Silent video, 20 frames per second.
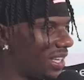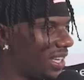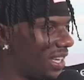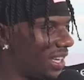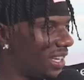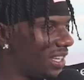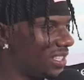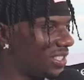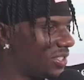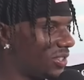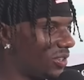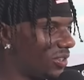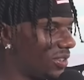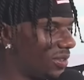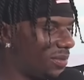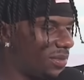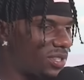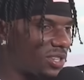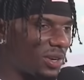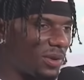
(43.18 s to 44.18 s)
kids, you know,
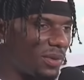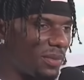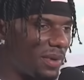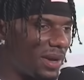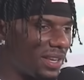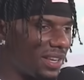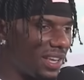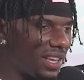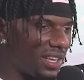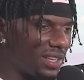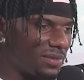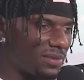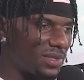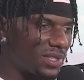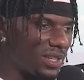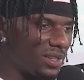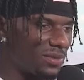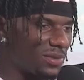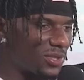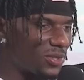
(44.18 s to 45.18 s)
them screaming my names.
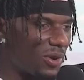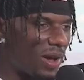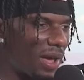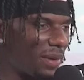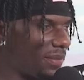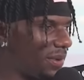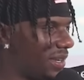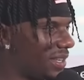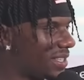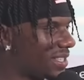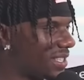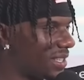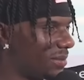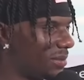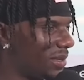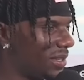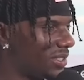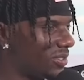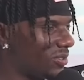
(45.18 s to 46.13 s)
I'm so happy to see me,